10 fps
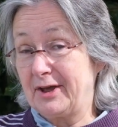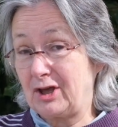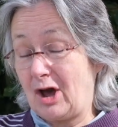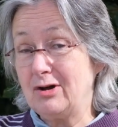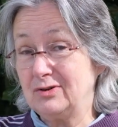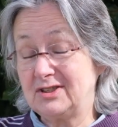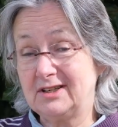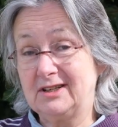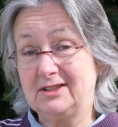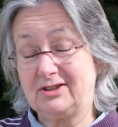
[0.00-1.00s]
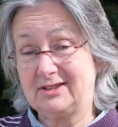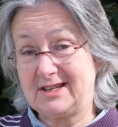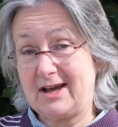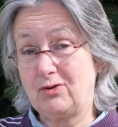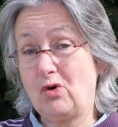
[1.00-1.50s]
goes to the
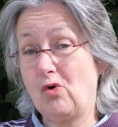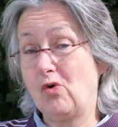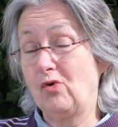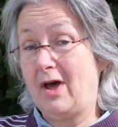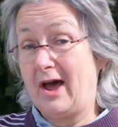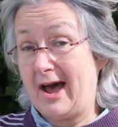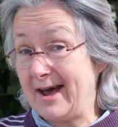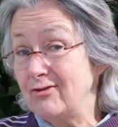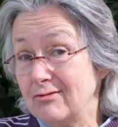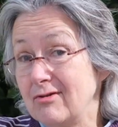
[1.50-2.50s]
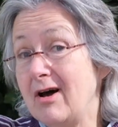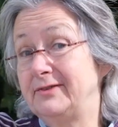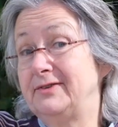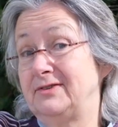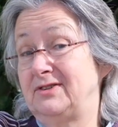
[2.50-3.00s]
town hall, and
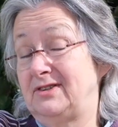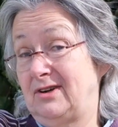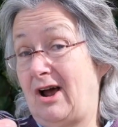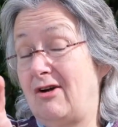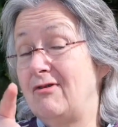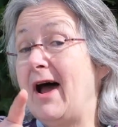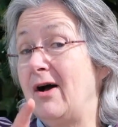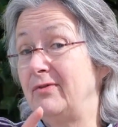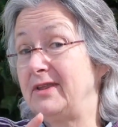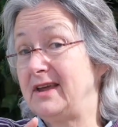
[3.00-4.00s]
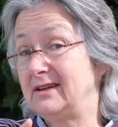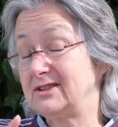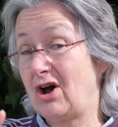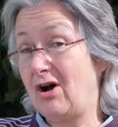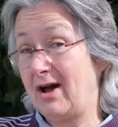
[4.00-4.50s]
runs around the
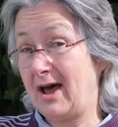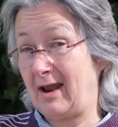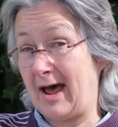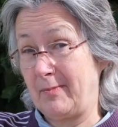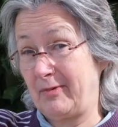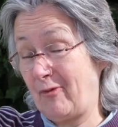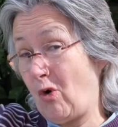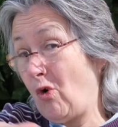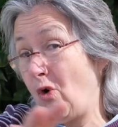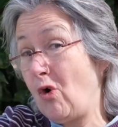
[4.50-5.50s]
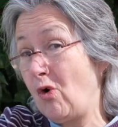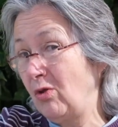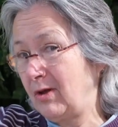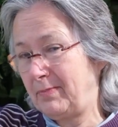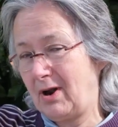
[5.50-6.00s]
entire lap, all
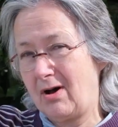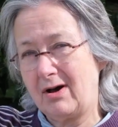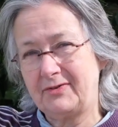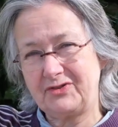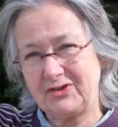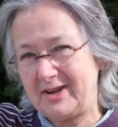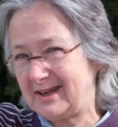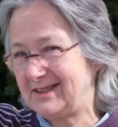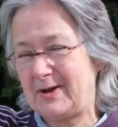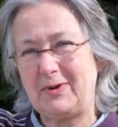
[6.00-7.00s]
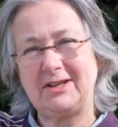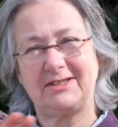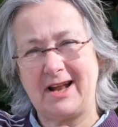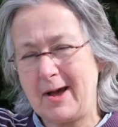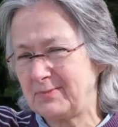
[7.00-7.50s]
the plants and the exhibits
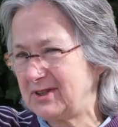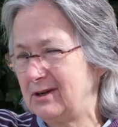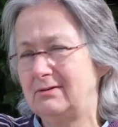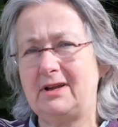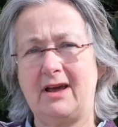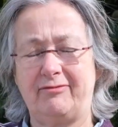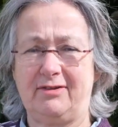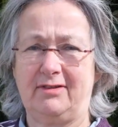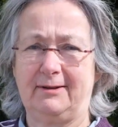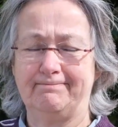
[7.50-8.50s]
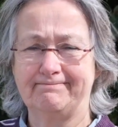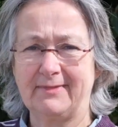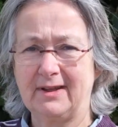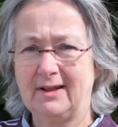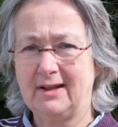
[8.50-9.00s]
and absolutely everything.
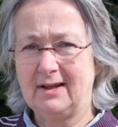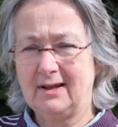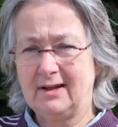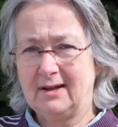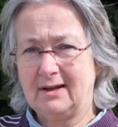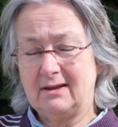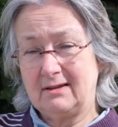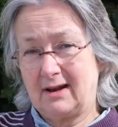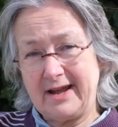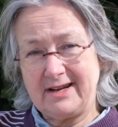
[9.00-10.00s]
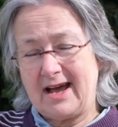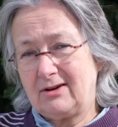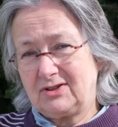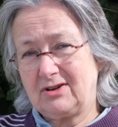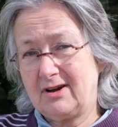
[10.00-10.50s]
The lady
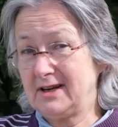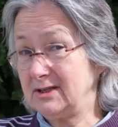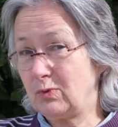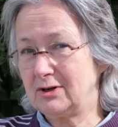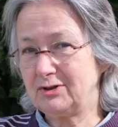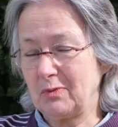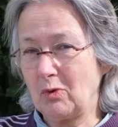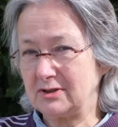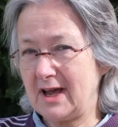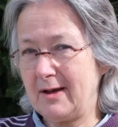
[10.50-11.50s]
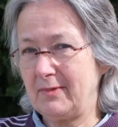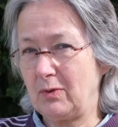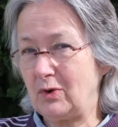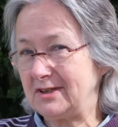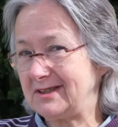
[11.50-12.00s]
outside is wondering what's
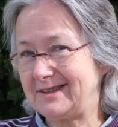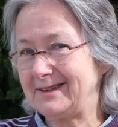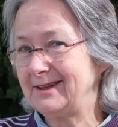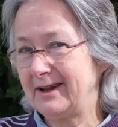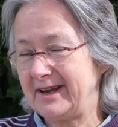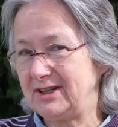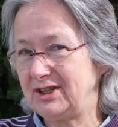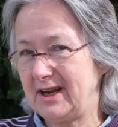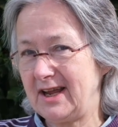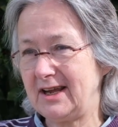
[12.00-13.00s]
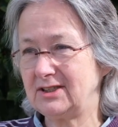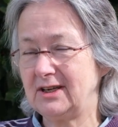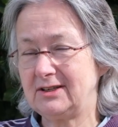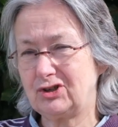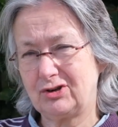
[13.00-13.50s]
happening when suddenly she hears
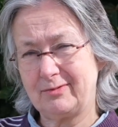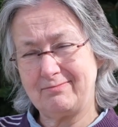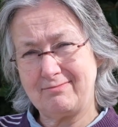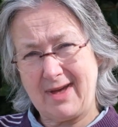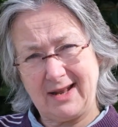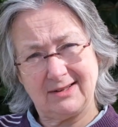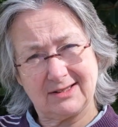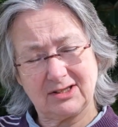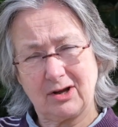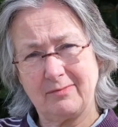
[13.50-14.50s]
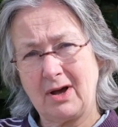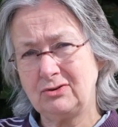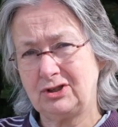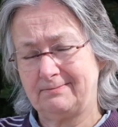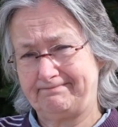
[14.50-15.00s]
a tremendous
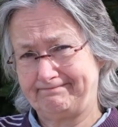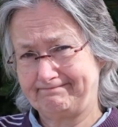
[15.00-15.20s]
commotion.